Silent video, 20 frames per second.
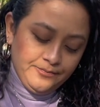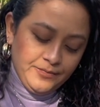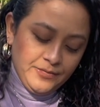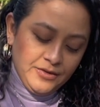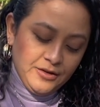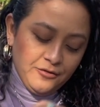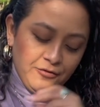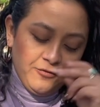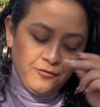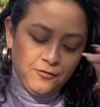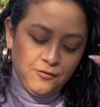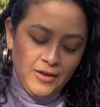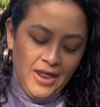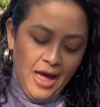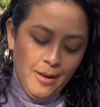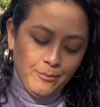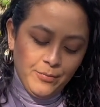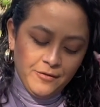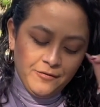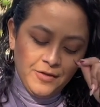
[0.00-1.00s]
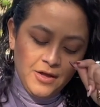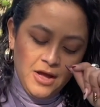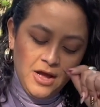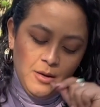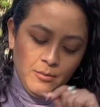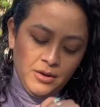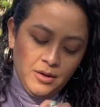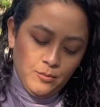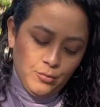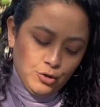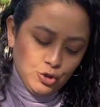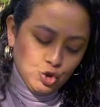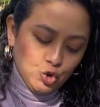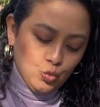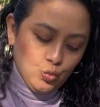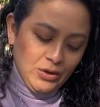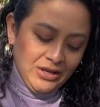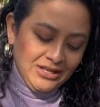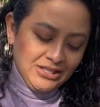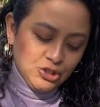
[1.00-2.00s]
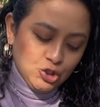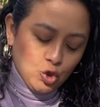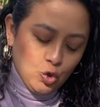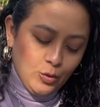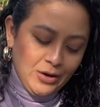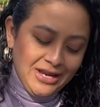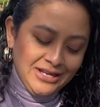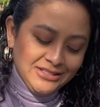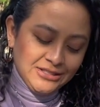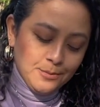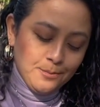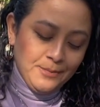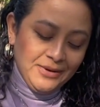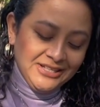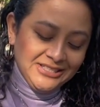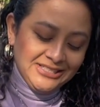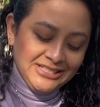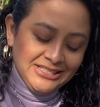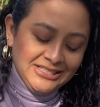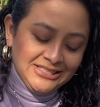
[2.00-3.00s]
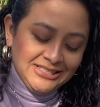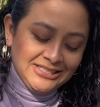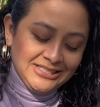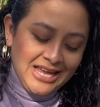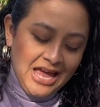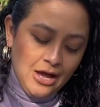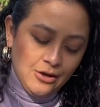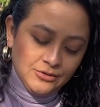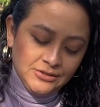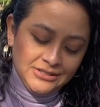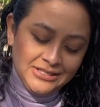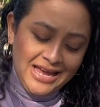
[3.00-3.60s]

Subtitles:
The flap of the hummingbird's wings creates a buzzing sound,